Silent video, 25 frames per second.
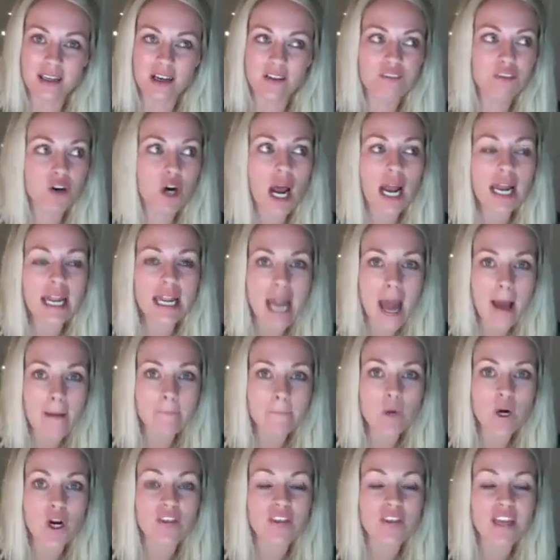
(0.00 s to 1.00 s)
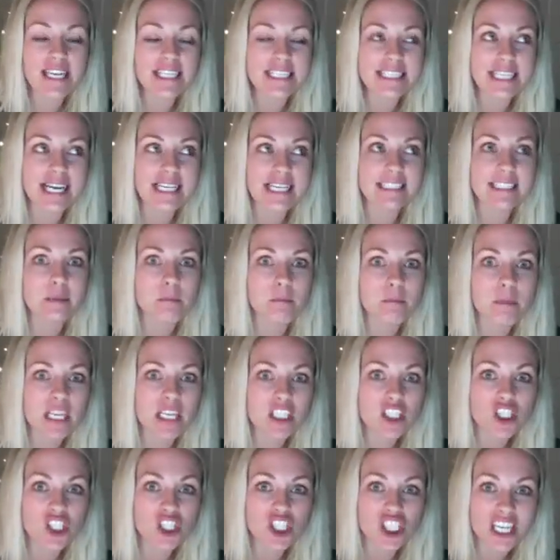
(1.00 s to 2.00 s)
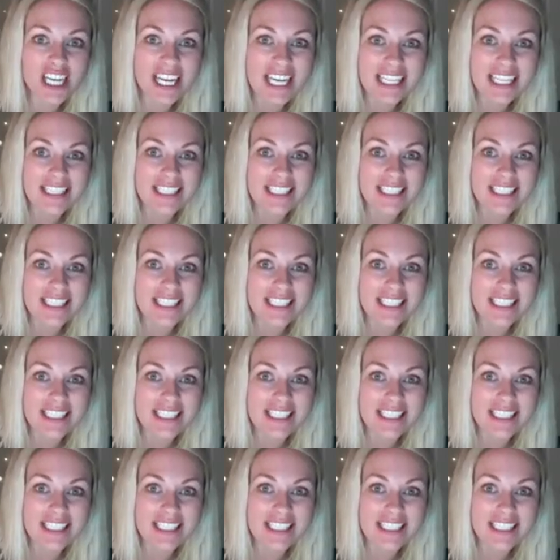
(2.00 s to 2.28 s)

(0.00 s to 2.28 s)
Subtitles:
For a number that doesn't mean shit.